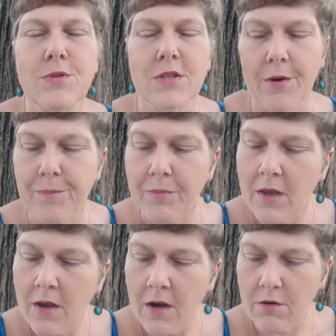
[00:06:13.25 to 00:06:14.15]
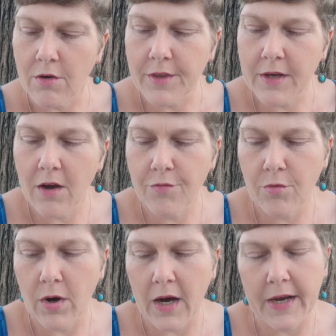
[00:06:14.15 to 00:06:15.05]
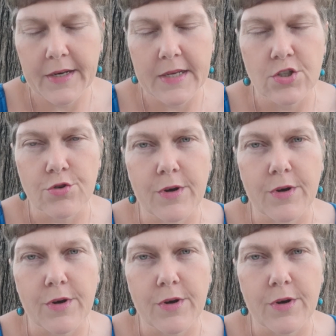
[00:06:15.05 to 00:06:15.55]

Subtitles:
So rather go for INS